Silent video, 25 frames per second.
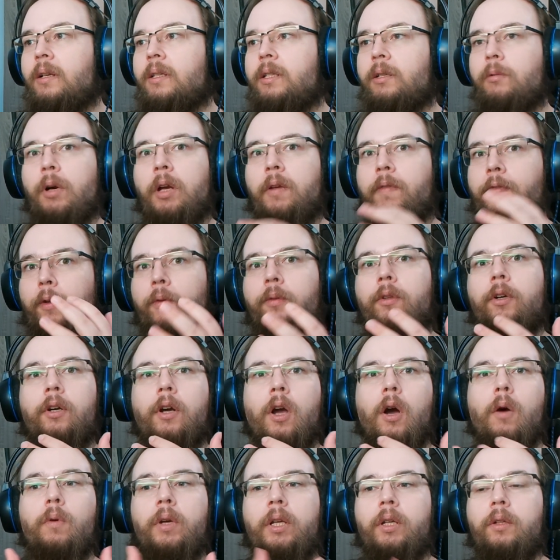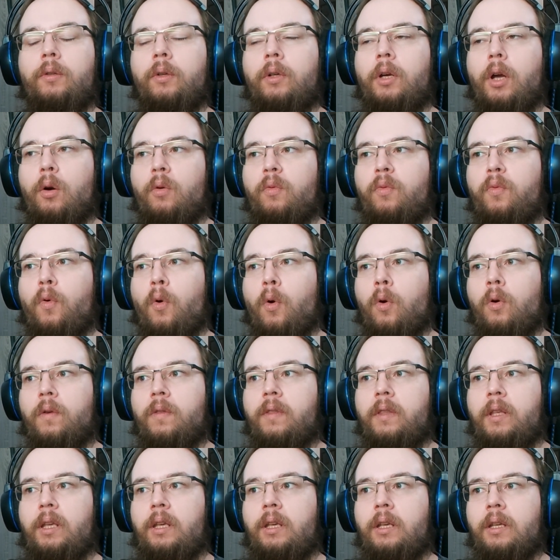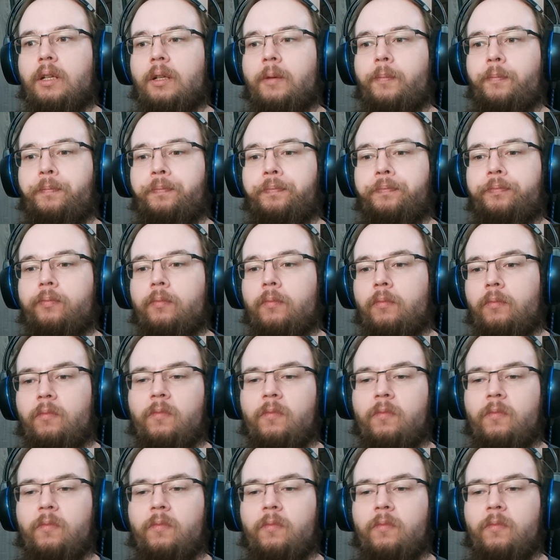So I thought they're going to go for the um,